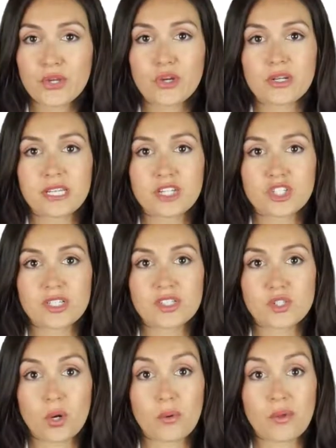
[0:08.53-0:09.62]
your addiction
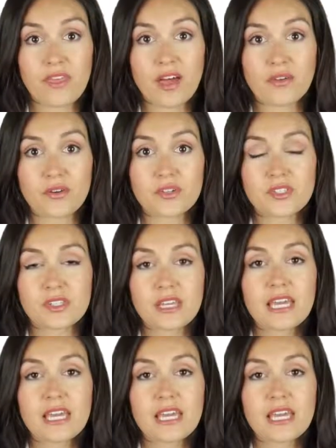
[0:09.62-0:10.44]
story with others,